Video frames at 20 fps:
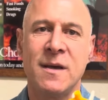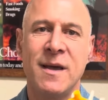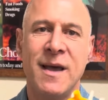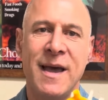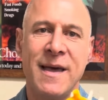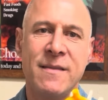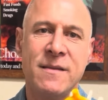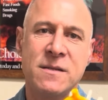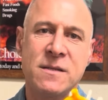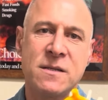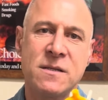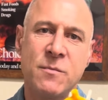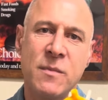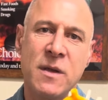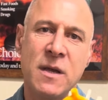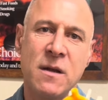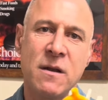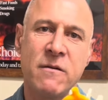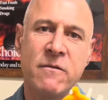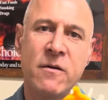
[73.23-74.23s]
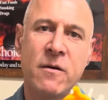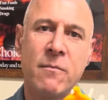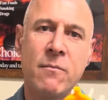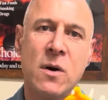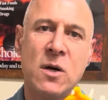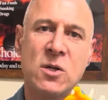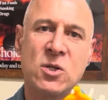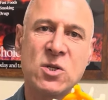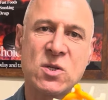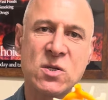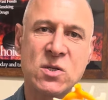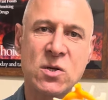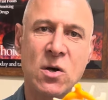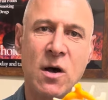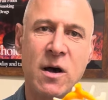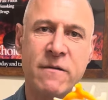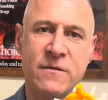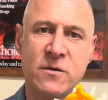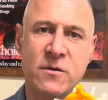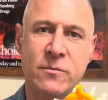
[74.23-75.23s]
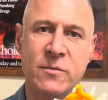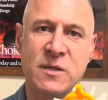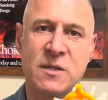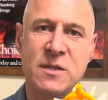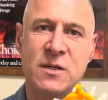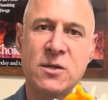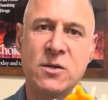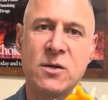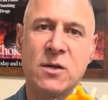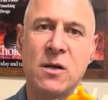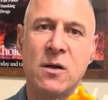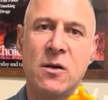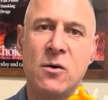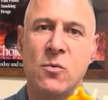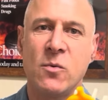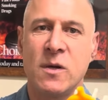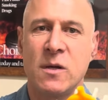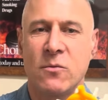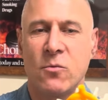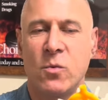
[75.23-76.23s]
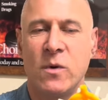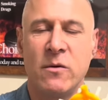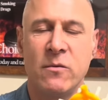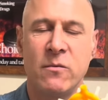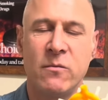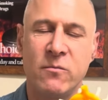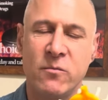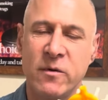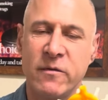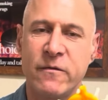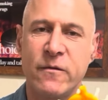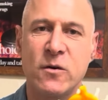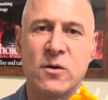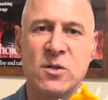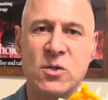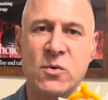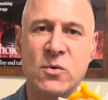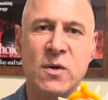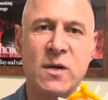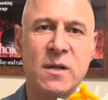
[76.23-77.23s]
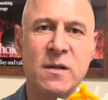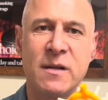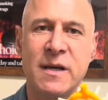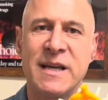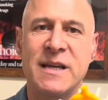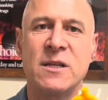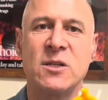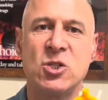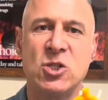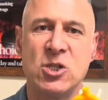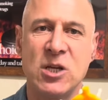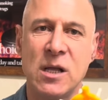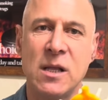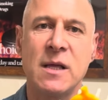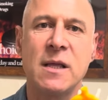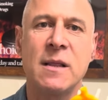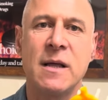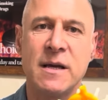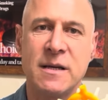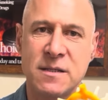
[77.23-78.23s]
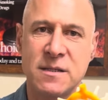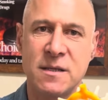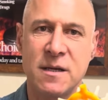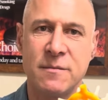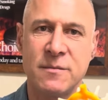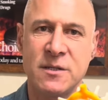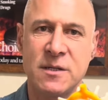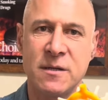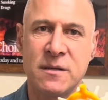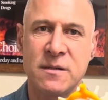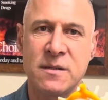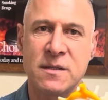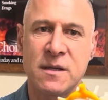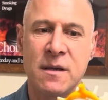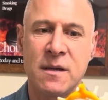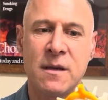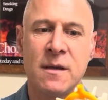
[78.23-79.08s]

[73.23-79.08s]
And this is made of a much softer material. We, we refer to it like a jelly-like substance.